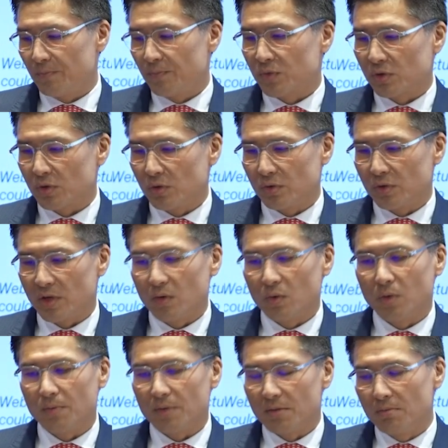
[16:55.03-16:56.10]
So there
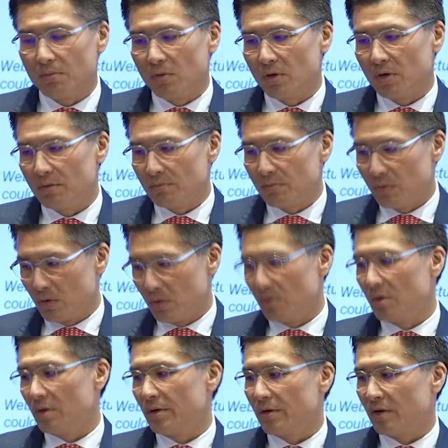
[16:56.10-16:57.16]
will be more and
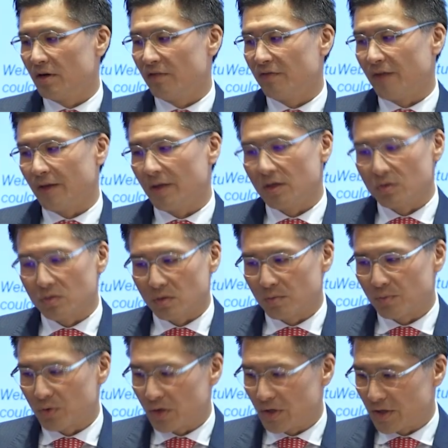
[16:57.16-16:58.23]
more financial
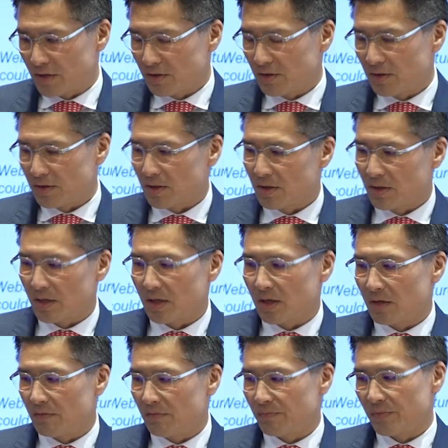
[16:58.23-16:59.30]
products
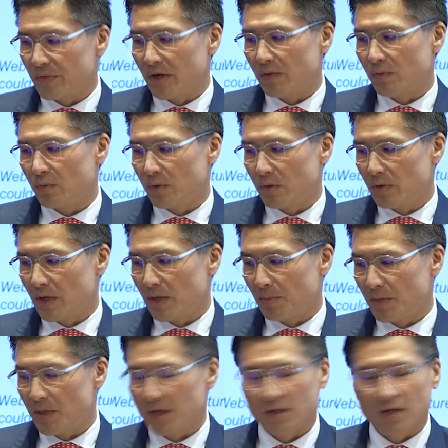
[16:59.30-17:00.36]
that will
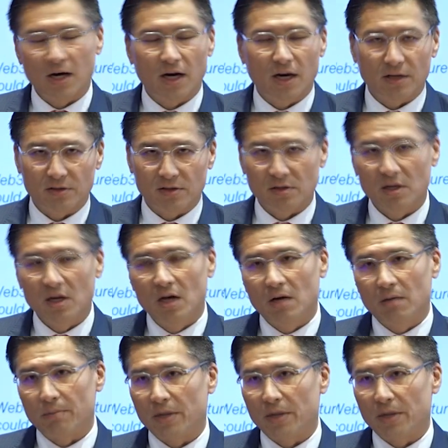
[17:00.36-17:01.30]
be enhanced by